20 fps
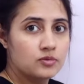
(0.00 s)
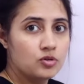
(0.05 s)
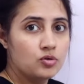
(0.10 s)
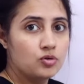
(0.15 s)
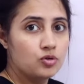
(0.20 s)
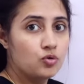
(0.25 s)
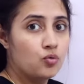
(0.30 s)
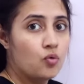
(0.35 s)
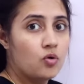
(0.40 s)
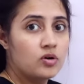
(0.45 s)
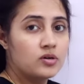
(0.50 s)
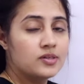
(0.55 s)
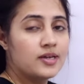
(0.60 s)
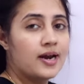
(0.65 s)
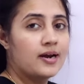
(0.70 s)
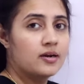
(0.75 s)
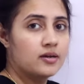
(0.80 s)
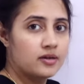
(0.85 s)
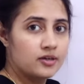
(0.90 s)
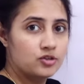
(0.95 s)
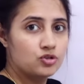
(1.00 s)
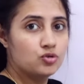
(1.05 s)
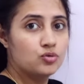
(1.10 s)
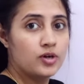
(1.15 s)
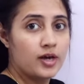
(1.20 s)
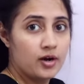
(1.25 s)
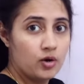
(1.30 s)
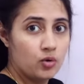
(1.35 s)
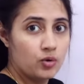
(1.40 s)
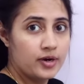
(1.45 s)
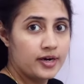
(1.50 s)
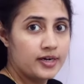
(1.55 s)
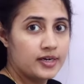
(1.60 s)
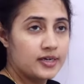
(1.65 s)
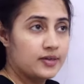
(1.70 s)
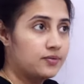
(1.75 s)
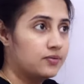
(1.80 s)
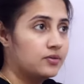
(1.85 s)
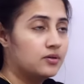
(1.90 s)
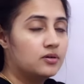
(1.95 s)
you know, you want that it should
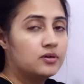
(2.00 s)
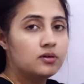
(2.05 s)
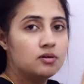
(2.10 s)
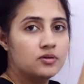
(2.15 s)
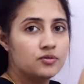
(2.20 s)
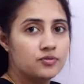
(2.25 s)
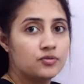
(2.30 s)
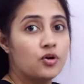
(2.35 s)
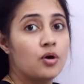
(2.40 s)
allocate in the